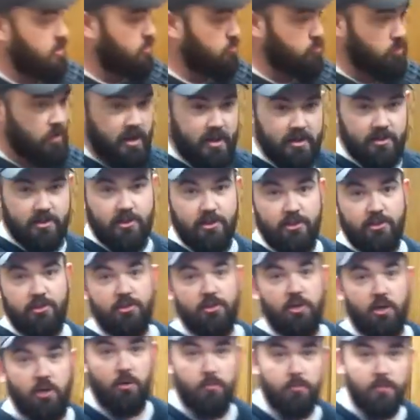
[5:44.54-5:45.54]
Nebraska
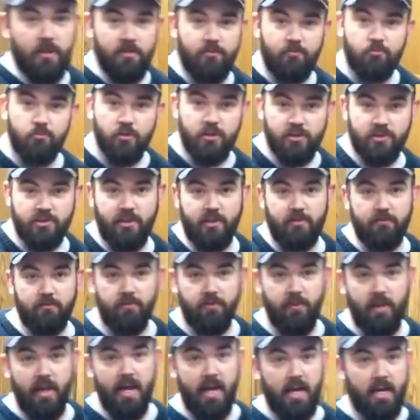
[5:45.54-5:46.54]
Star Beef Brisket
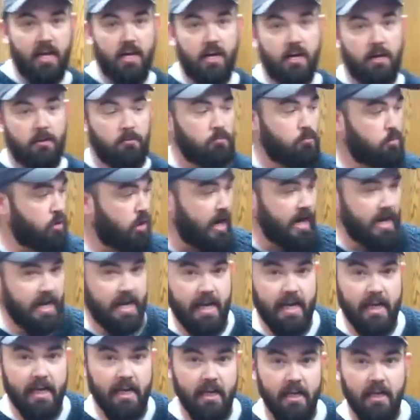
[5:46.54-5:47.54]
Flat
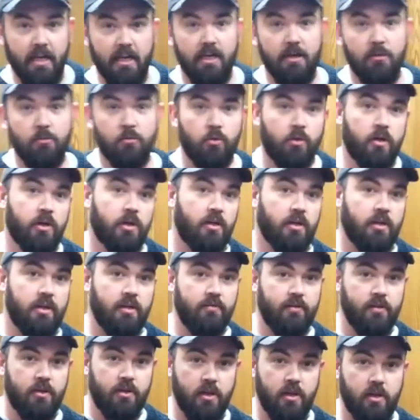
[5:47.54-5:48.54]
brining. We're going to
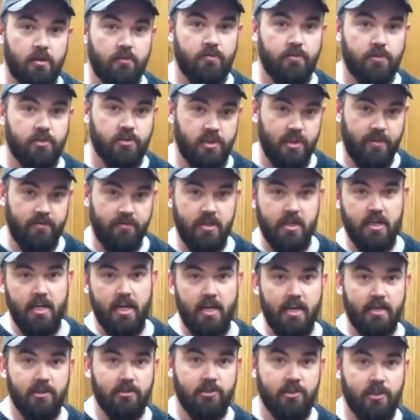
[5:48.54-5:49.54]
leave it there for 7
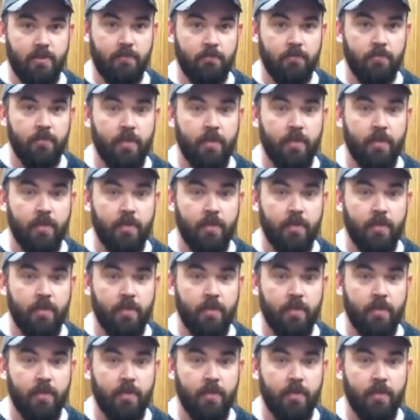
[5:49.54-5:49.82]
days.